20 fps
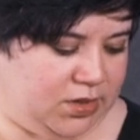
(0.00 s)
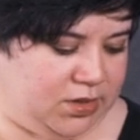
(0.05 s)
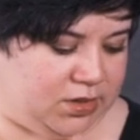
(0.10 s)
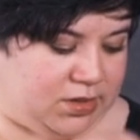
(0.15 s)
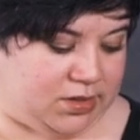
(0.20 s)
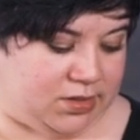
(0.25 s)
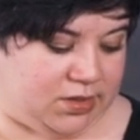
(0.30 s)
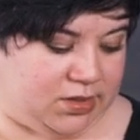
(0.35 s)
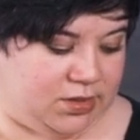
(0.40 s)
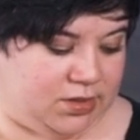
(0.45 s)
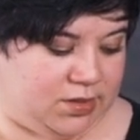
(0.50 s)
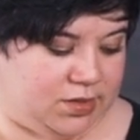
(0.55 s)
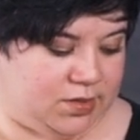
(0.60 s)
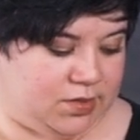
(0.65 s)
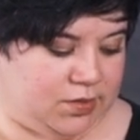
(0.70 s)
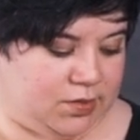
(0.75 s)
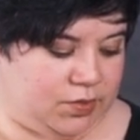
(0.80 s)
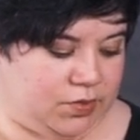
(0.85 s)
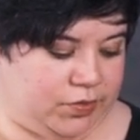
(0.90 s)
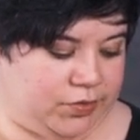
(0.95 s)
This
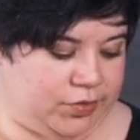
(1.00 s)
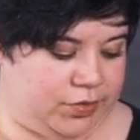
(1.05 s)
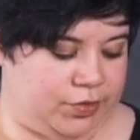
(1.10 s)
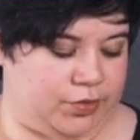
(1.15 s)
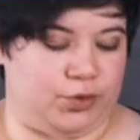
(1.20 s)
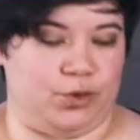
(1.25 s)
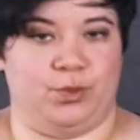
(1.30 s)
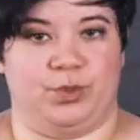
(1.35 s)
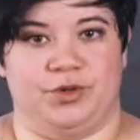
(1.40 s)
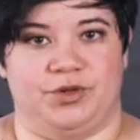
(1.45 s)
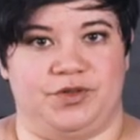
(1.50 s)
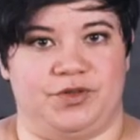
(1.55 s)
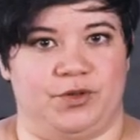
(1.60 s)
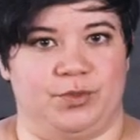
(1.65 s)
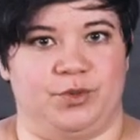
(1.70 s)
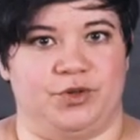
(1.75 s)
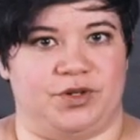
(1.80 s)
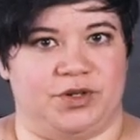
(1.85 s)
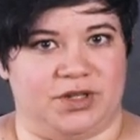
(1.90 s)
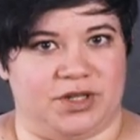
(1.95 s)
is super,
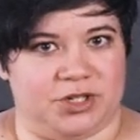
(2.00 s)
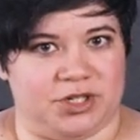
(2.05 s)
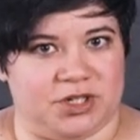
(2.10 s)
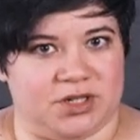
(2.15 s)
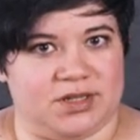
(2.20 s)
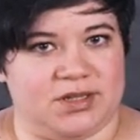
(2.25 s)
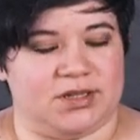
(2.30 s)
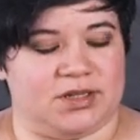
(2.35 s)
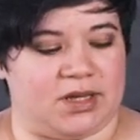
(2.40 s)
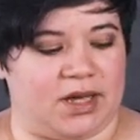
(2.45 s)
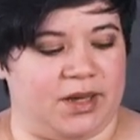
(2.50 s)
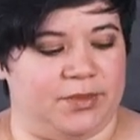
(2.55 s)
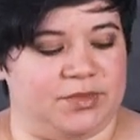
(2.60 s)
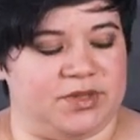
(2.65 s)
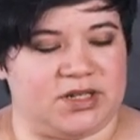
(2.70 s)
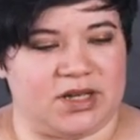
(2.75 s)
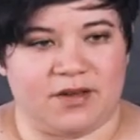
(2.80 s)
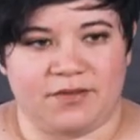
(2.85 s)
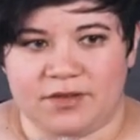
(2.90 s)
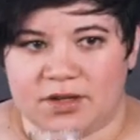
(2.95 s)
super delicious. I'm
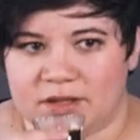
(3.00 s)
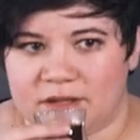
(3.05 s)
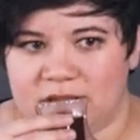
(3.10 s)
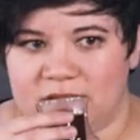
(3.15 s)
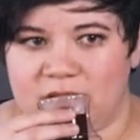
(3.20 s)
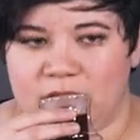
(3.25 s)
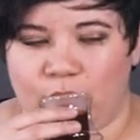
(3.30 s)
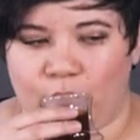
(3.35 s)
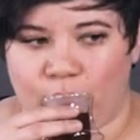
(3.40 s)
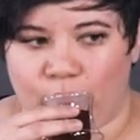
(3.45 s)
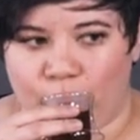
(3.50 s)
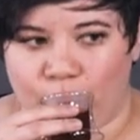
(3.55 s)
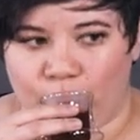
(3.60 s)
definitely